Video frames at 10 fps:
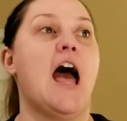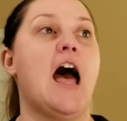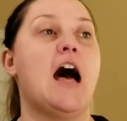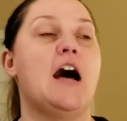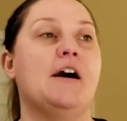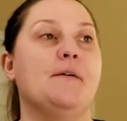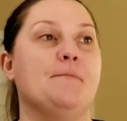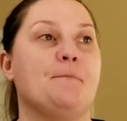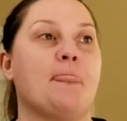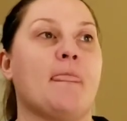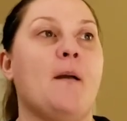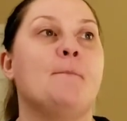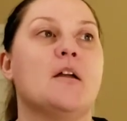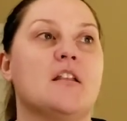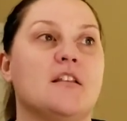
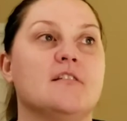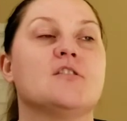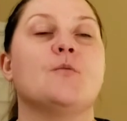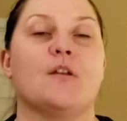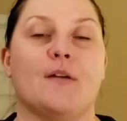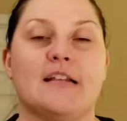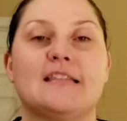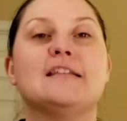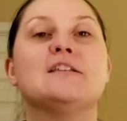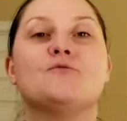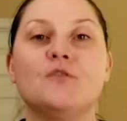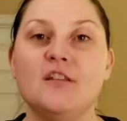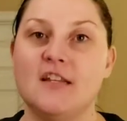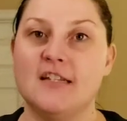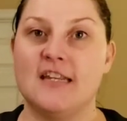But so anyways, this is
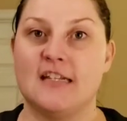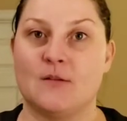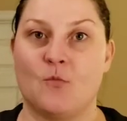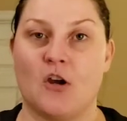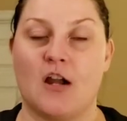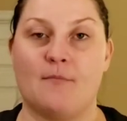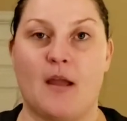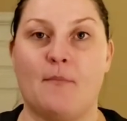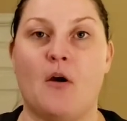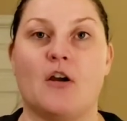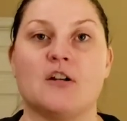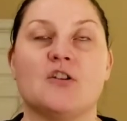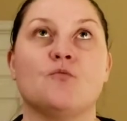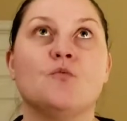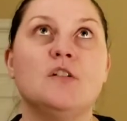really going to take some work on my part
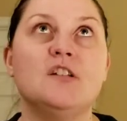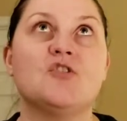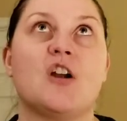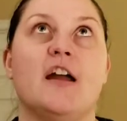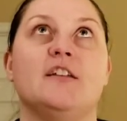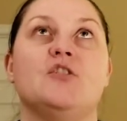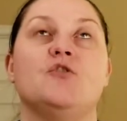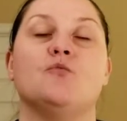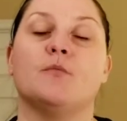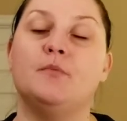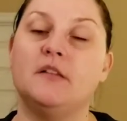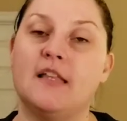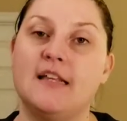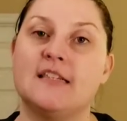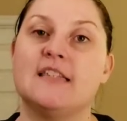to really try to
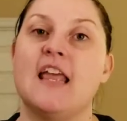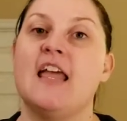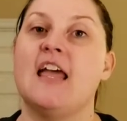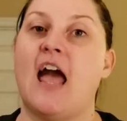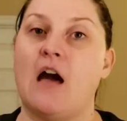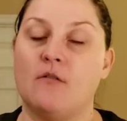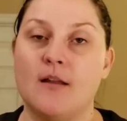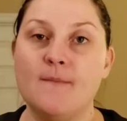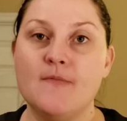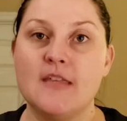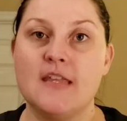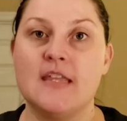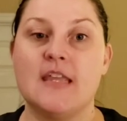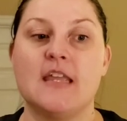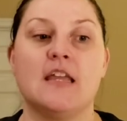replace how I'm
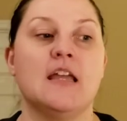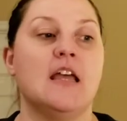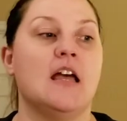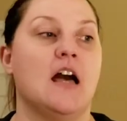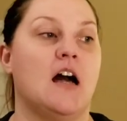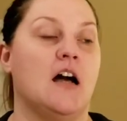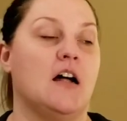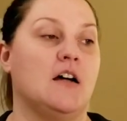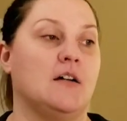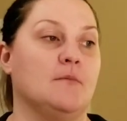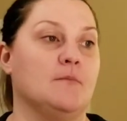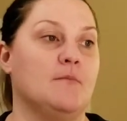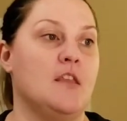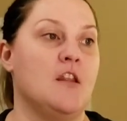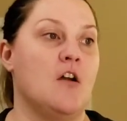thinking,
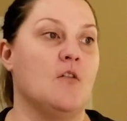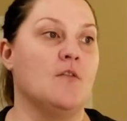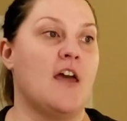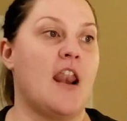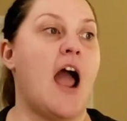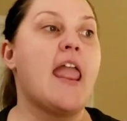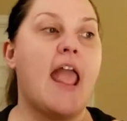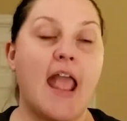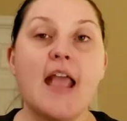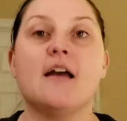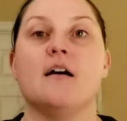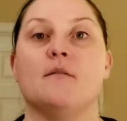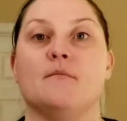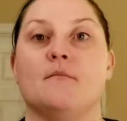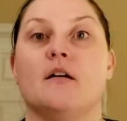that I
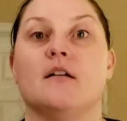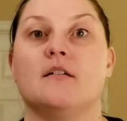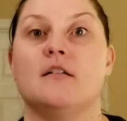am,